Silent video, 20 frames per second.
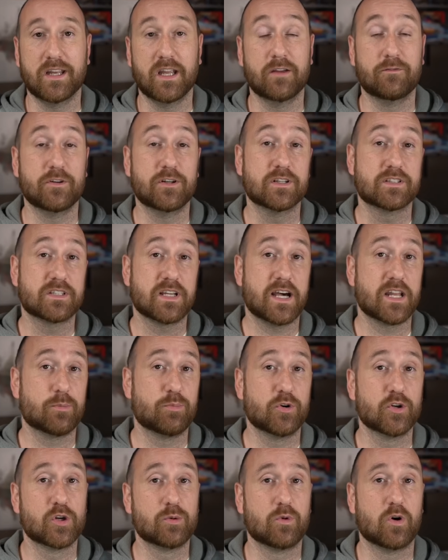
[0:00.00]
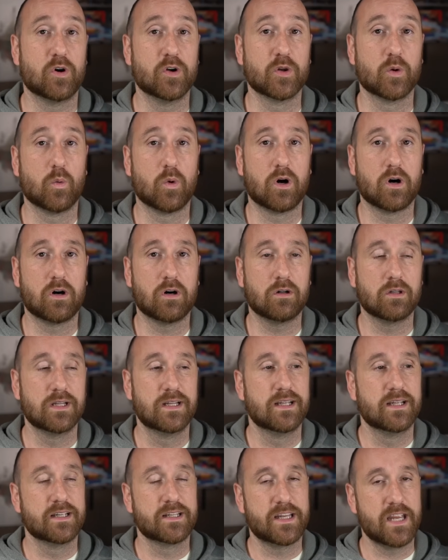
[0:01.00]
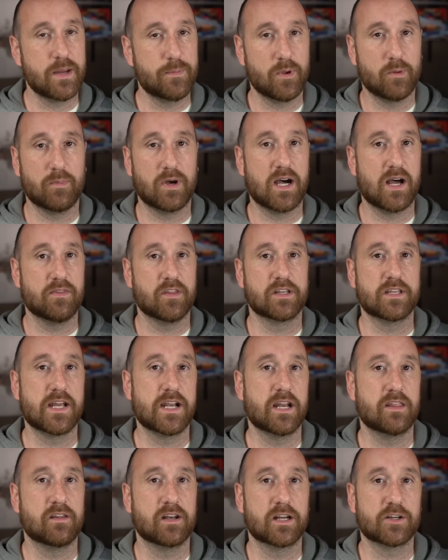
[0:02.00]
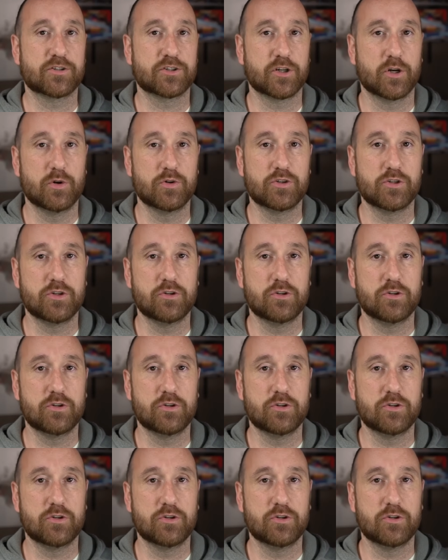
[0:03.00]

If you decide to put them on a wall, keep in mind the data that I showed you.